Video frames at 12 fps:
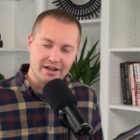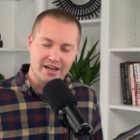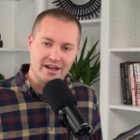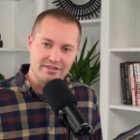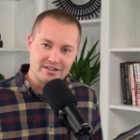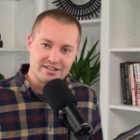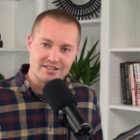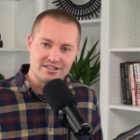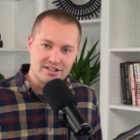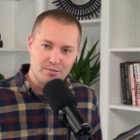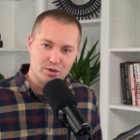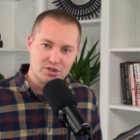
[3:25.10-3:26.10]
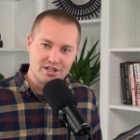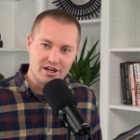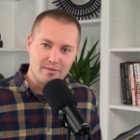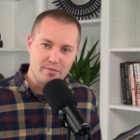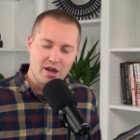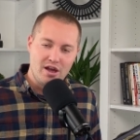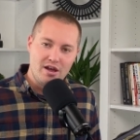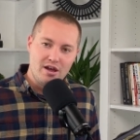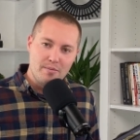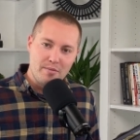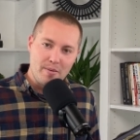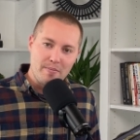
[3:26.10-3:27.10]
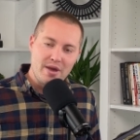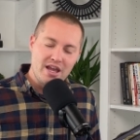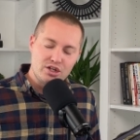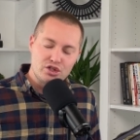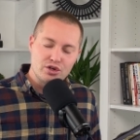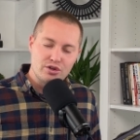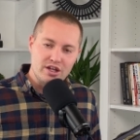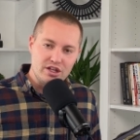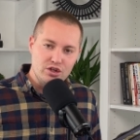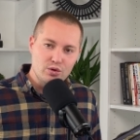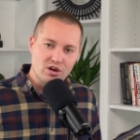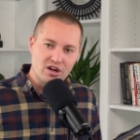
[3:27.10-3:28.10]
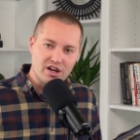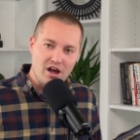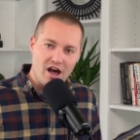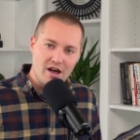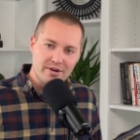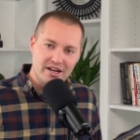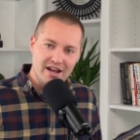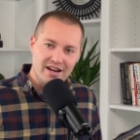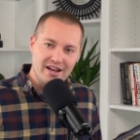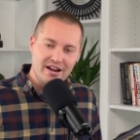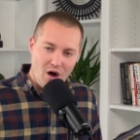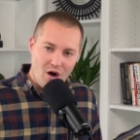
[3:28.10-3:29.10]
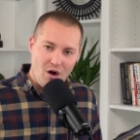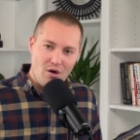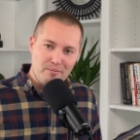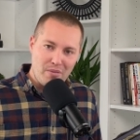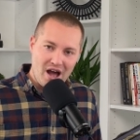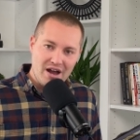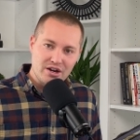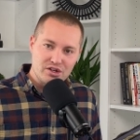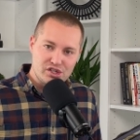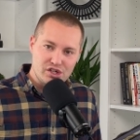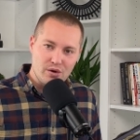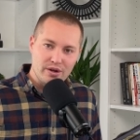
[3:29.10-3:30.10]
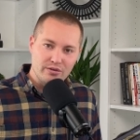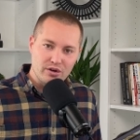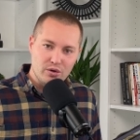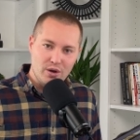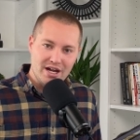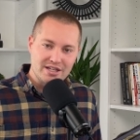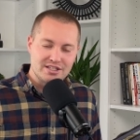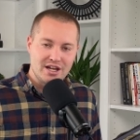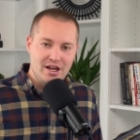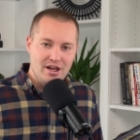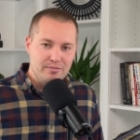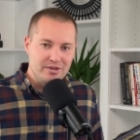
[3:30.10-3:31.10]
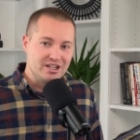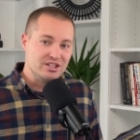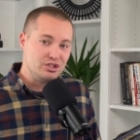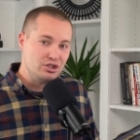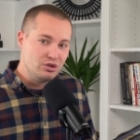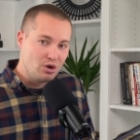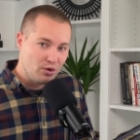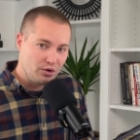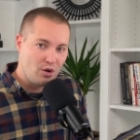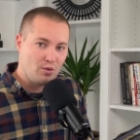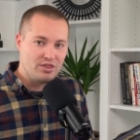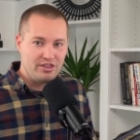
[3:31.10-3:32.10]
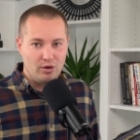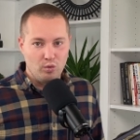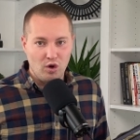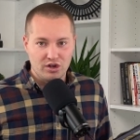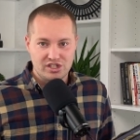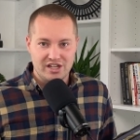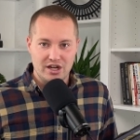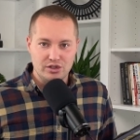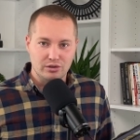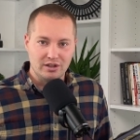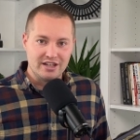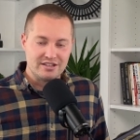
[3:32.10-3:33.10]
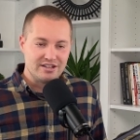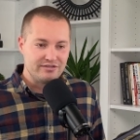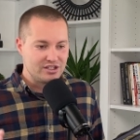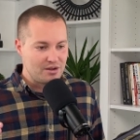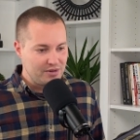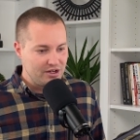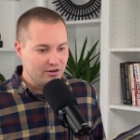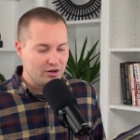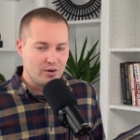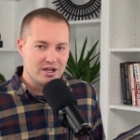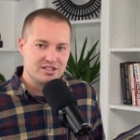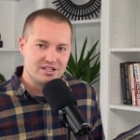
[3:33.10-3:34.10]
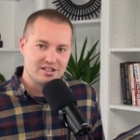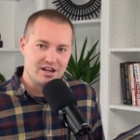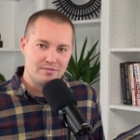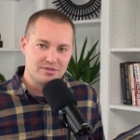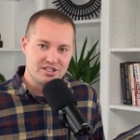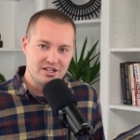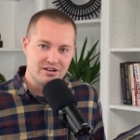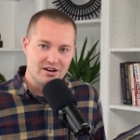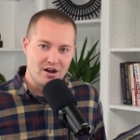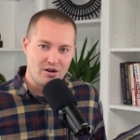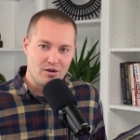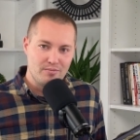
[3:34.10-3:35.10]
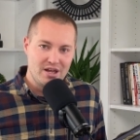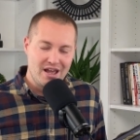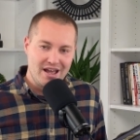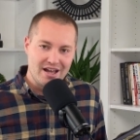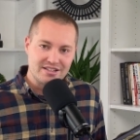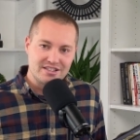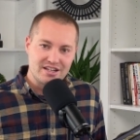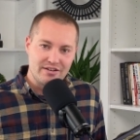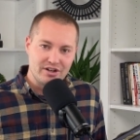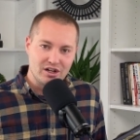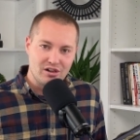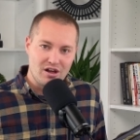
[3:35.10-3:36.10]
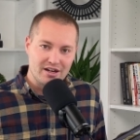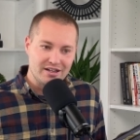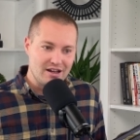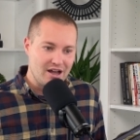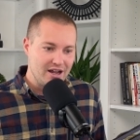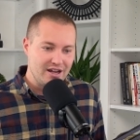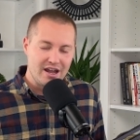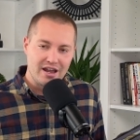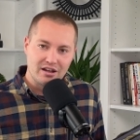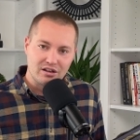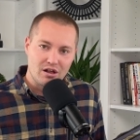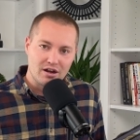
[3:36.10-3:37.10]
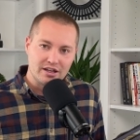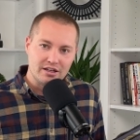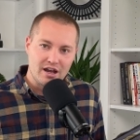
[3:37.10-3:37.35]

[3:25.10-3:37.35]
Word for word: Again, this is a simple tip, but make sure that you are accommodating all buyer showing requests, because you don't know what their work schedule is. If somebody requests to come see your home at seven o'clock at night, eight o'clock at